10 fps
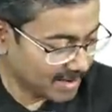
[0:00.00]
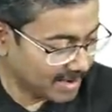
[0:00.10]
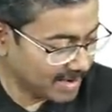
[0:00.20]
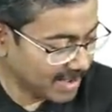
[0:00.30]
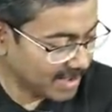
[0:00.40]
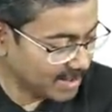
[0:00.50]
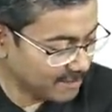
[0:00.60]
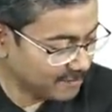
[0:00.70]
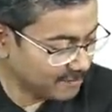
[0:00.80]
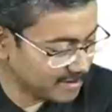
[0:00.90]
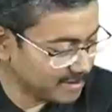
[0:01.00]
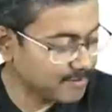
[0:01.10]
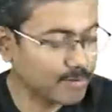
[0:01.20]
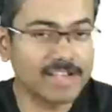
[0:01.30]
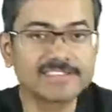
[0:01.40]
In India, if
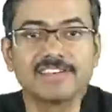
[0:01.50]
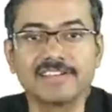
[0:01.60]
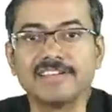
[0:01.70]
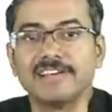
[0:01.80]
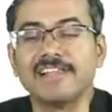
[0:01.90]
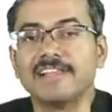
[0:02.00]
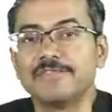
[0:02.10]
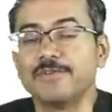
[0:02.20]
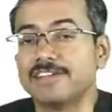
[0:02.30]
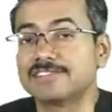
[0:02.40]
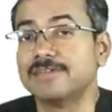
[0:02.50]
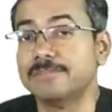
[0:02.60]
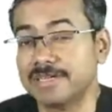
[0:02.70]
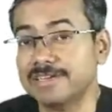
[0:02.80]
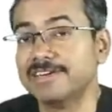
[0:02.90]
if you ask a real, if you ask a
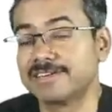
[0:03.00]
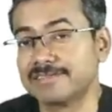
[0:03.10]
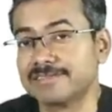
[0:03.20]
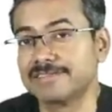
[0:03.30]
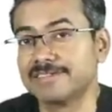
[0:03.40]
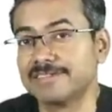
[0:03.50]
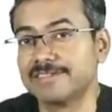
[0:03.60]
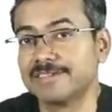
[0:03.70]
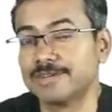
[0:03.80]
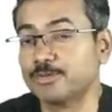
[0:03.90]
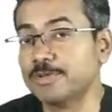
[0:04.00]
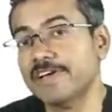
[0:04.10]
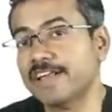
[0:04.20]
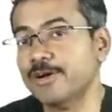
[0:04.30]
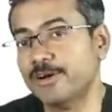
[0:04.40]
mother to be
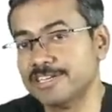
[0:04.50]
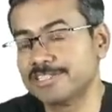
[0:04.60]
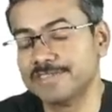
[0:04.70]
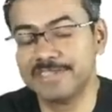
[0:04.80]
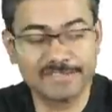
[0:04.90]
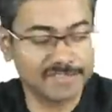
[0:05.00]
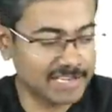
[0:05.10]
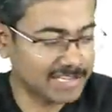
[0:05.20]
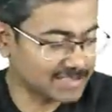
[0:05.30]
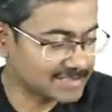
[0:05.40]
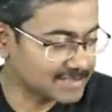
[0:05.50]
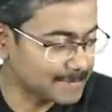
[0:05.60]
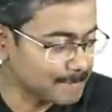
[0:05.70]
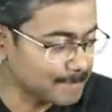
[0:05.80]
very honest with her feelings,